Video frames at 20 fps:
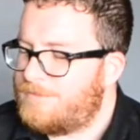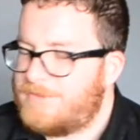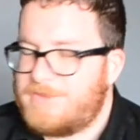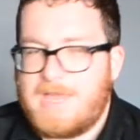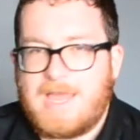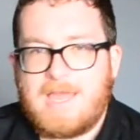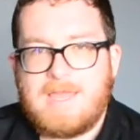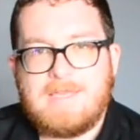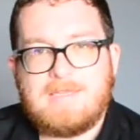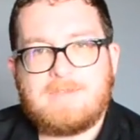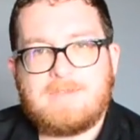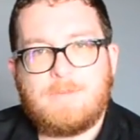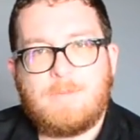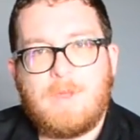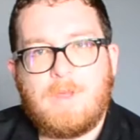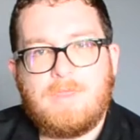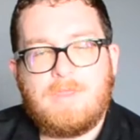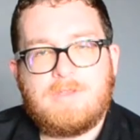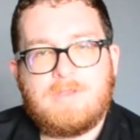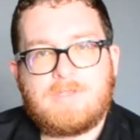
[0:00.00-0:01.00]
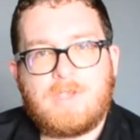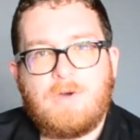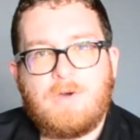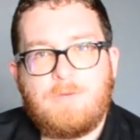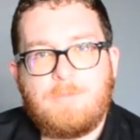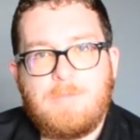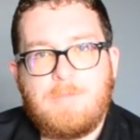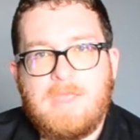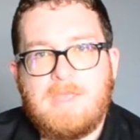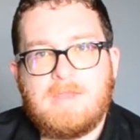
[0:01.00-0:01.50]
that is the one that
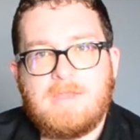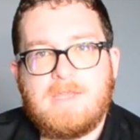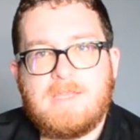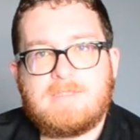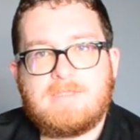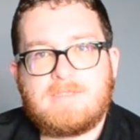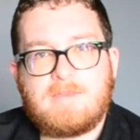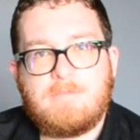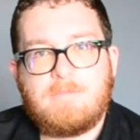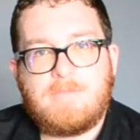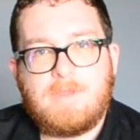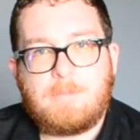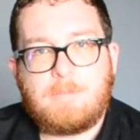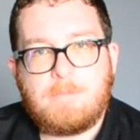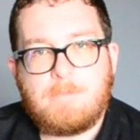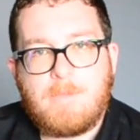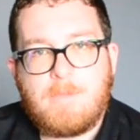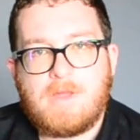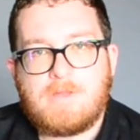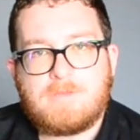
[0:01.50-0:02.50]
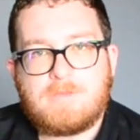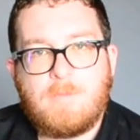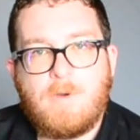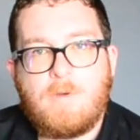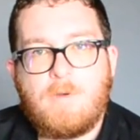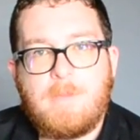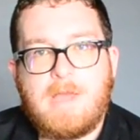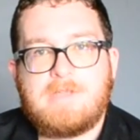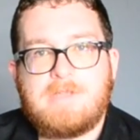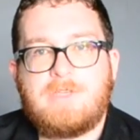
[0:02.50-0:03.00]
told me that there's something much
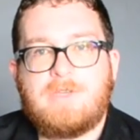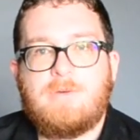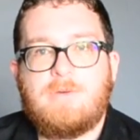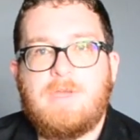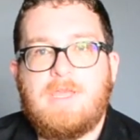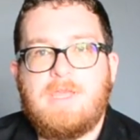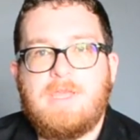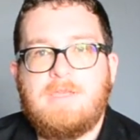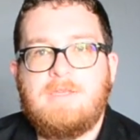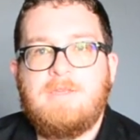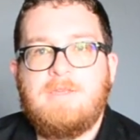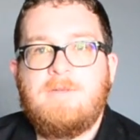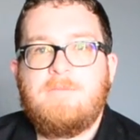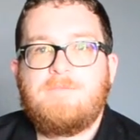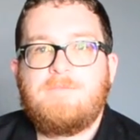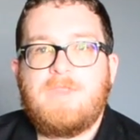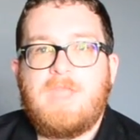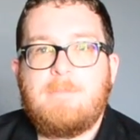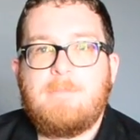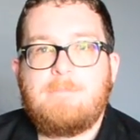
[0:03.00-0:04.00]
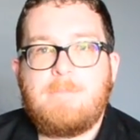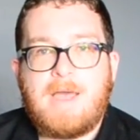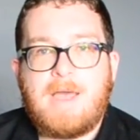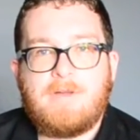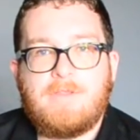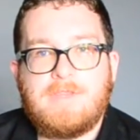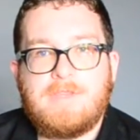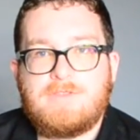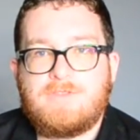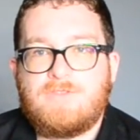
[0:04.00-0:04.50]
more magical here
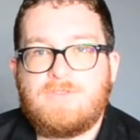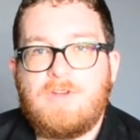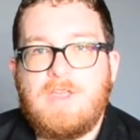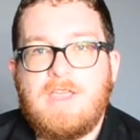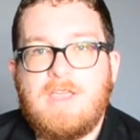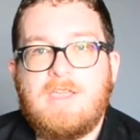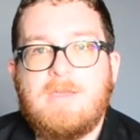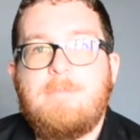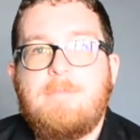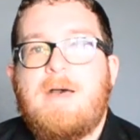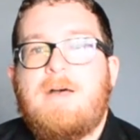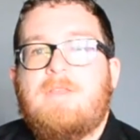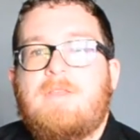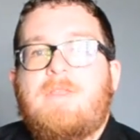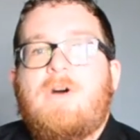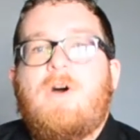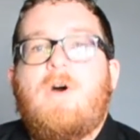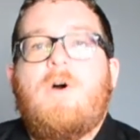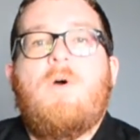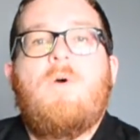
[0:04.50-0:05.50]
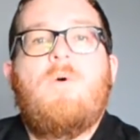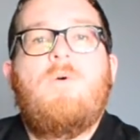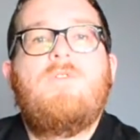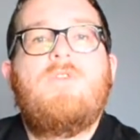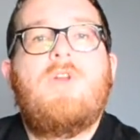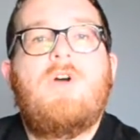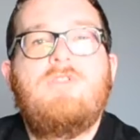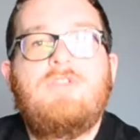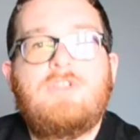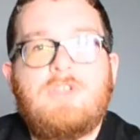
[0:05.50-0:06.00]
about this drink, about the whole
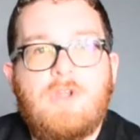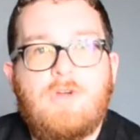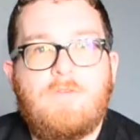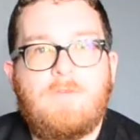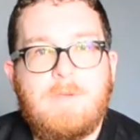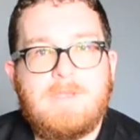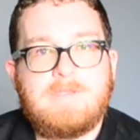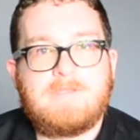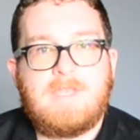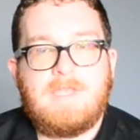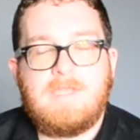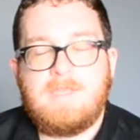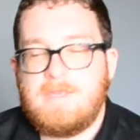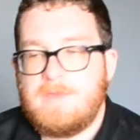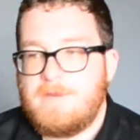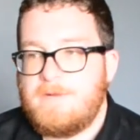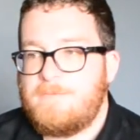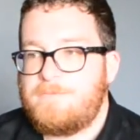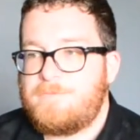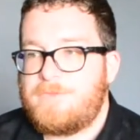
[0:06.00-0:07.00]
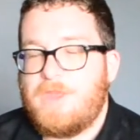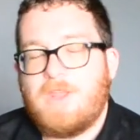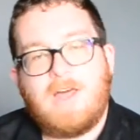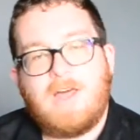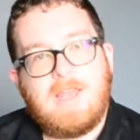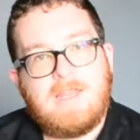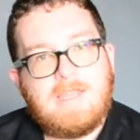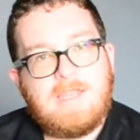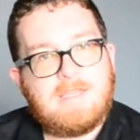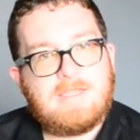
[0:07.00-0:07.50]
notion of whisky, that
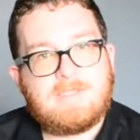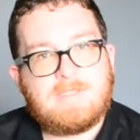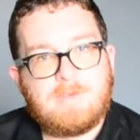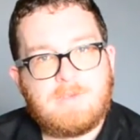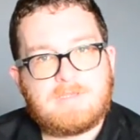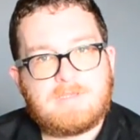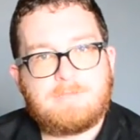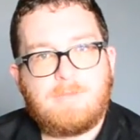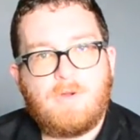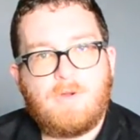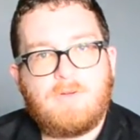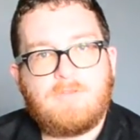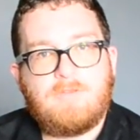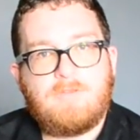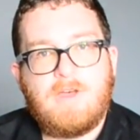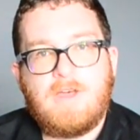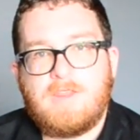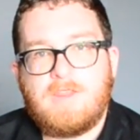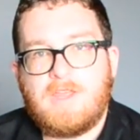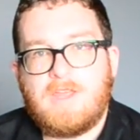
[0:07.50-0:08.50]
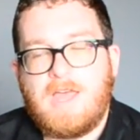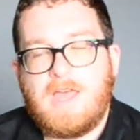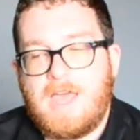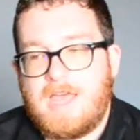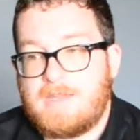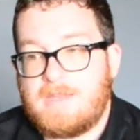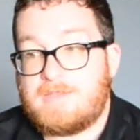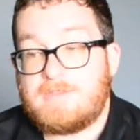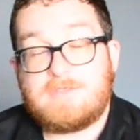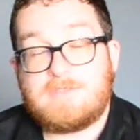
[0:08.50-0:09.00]
I needed to explore further
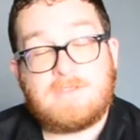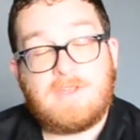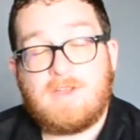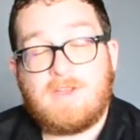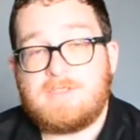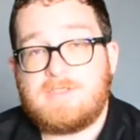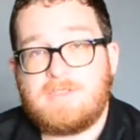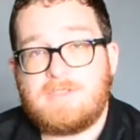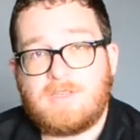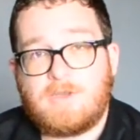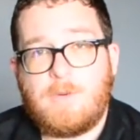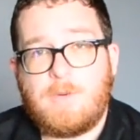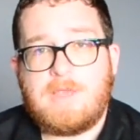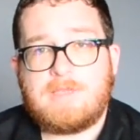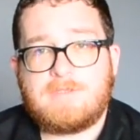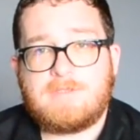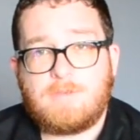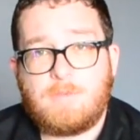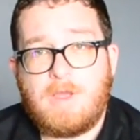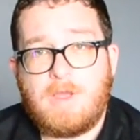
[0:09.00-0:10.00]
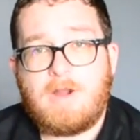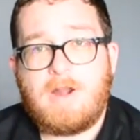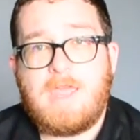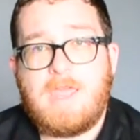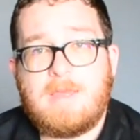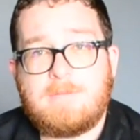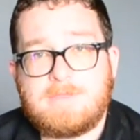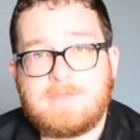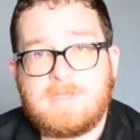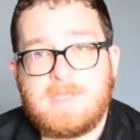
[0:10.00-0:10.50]
and that started the quest to where
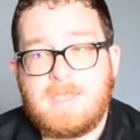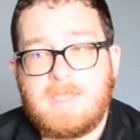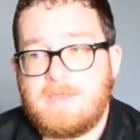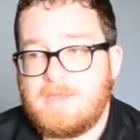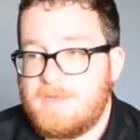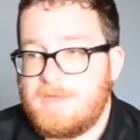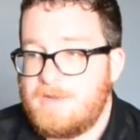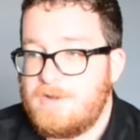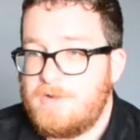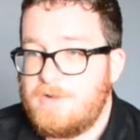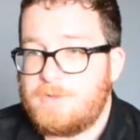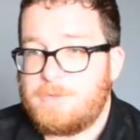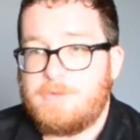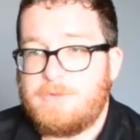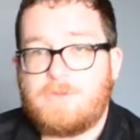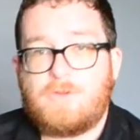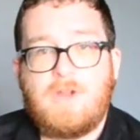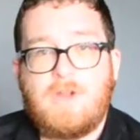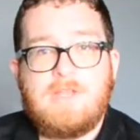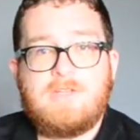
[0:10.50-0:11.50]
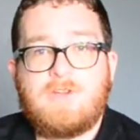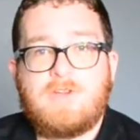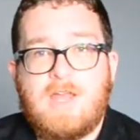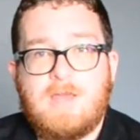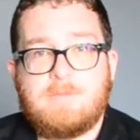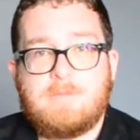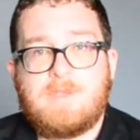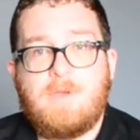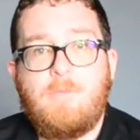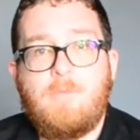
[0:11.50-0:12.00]
I am today with
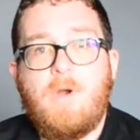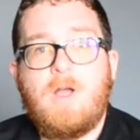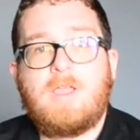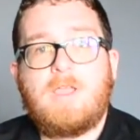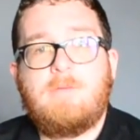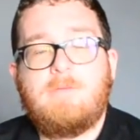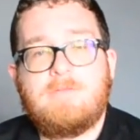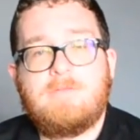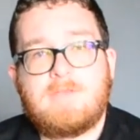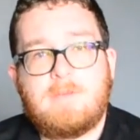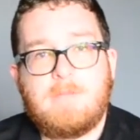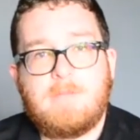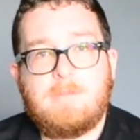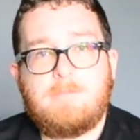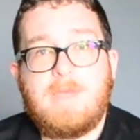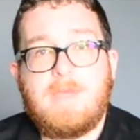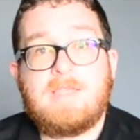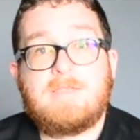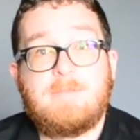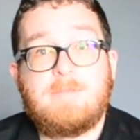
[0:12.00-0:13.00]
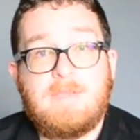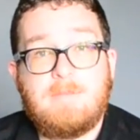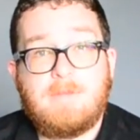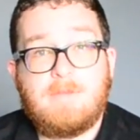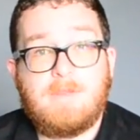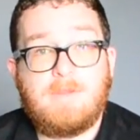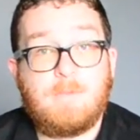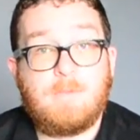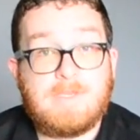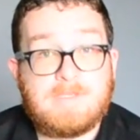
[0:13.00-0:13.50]
GreatDrams and working with some of the best people
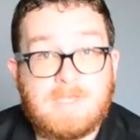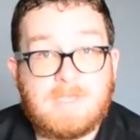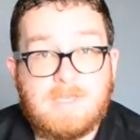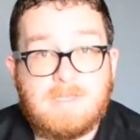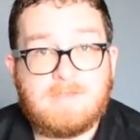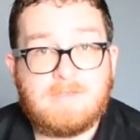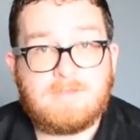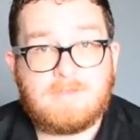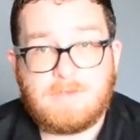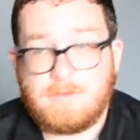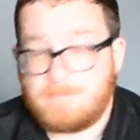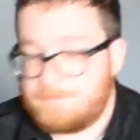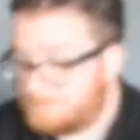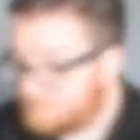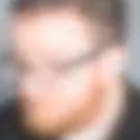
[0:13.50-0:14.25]
in the whisky industry.